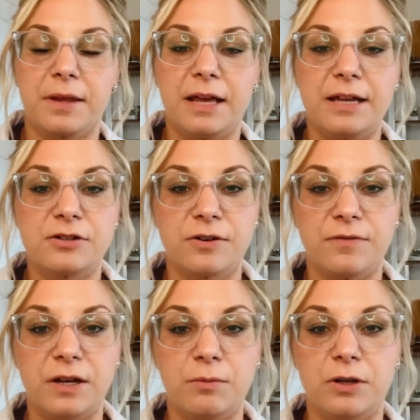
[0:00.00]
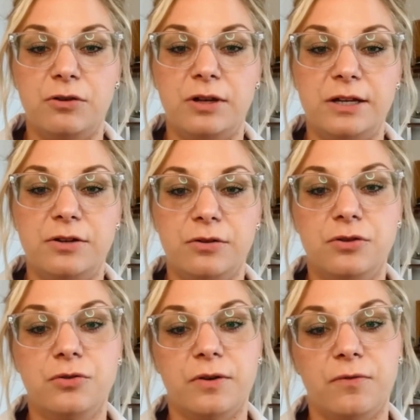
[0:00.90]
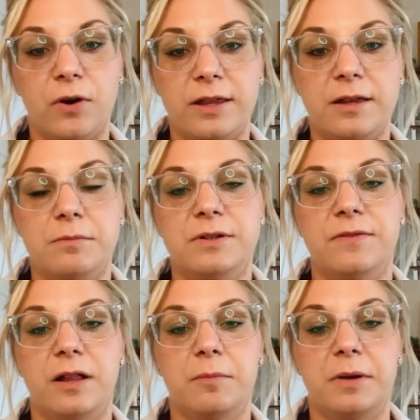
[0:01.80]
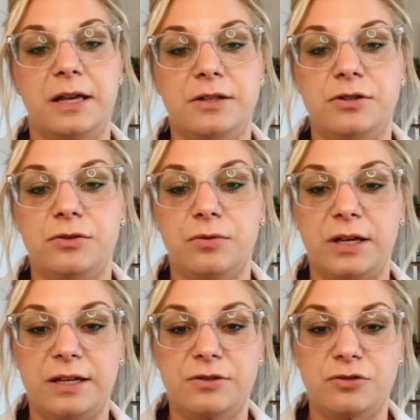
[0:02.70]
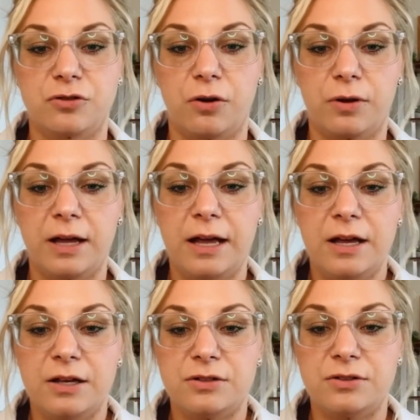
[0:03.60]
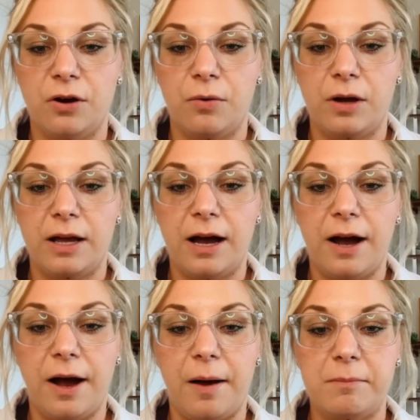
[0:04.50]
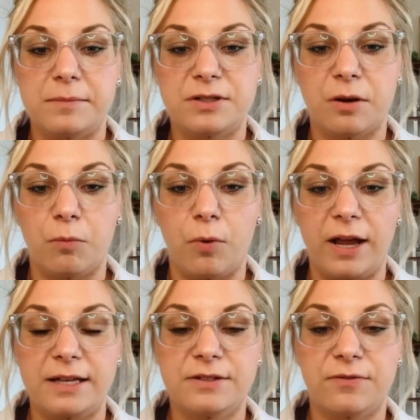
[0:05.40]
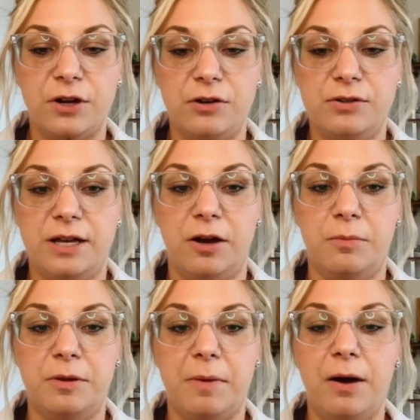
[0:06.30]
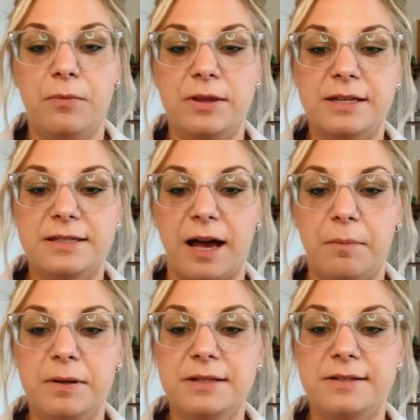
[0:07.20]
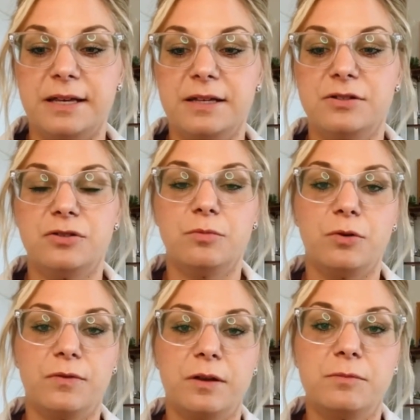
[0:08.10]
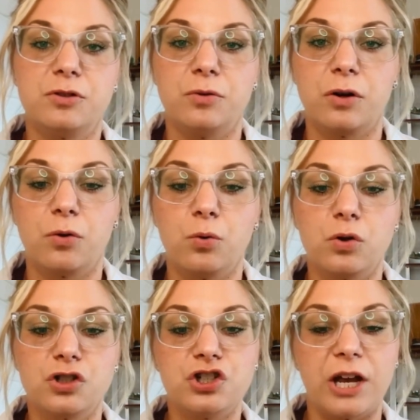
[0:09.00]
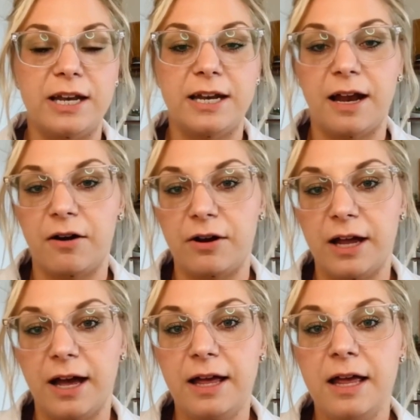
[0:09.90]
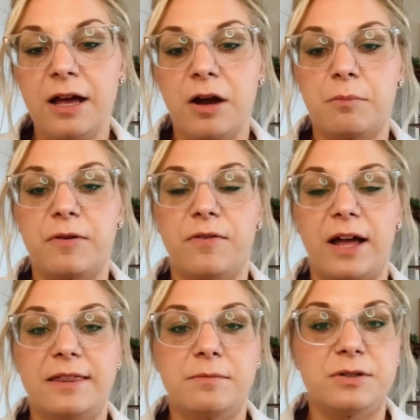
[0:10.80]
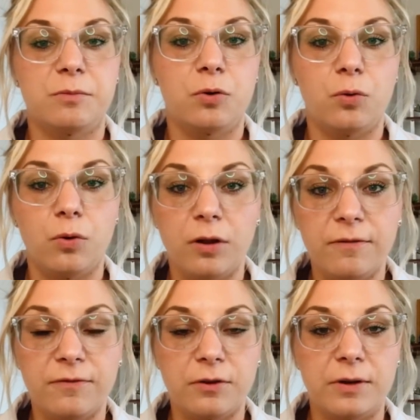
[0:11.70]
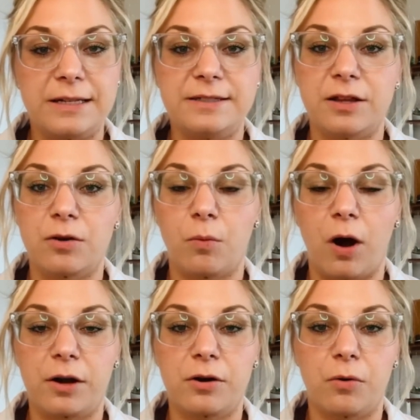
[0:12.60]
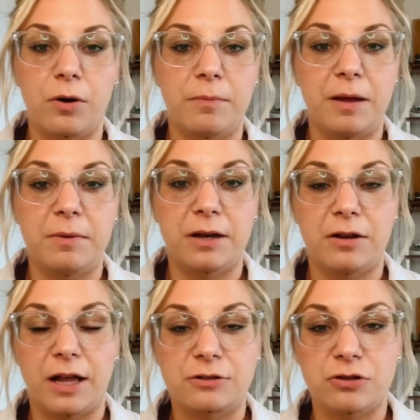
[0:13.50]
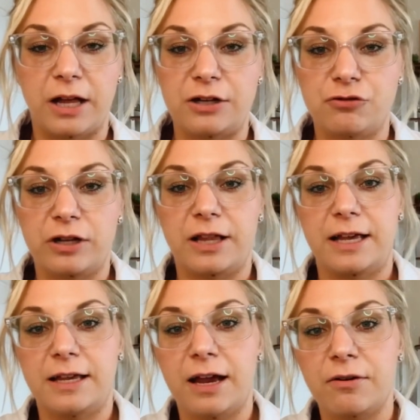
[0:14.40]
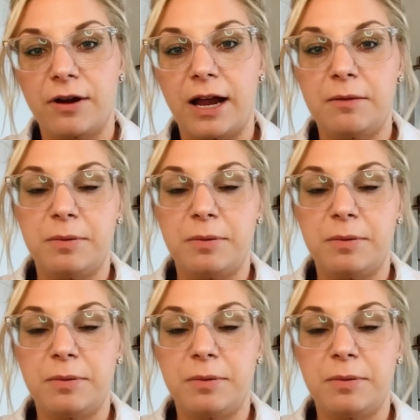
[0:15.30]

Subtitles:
intervene when you need to avoid them developing into heat stroke. So some ways for you to help them out when this happens is to move them to a cool shaded area, provide them some cool fluids, either water or maybe an electrolyte drink like Gatorade,